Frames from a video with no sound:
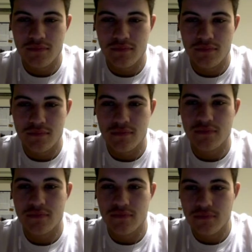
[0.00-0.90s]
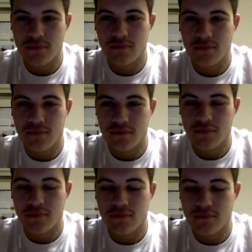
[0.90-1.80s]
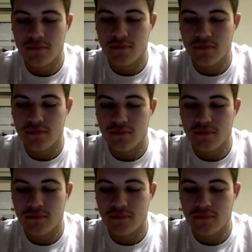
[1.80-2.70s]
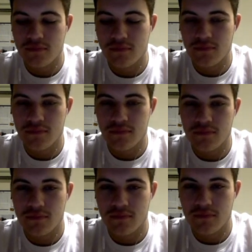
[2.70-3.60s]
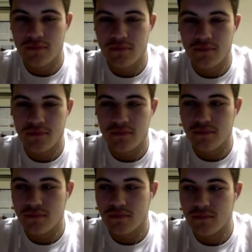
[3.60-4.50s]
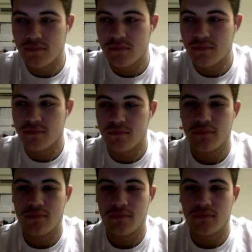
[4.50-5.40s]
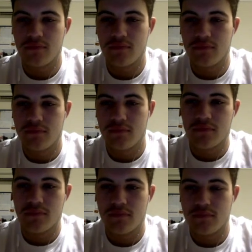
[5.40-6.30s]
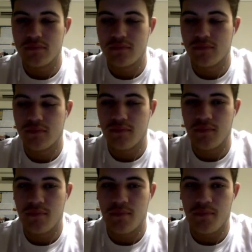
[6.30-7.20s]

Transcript: [no speech]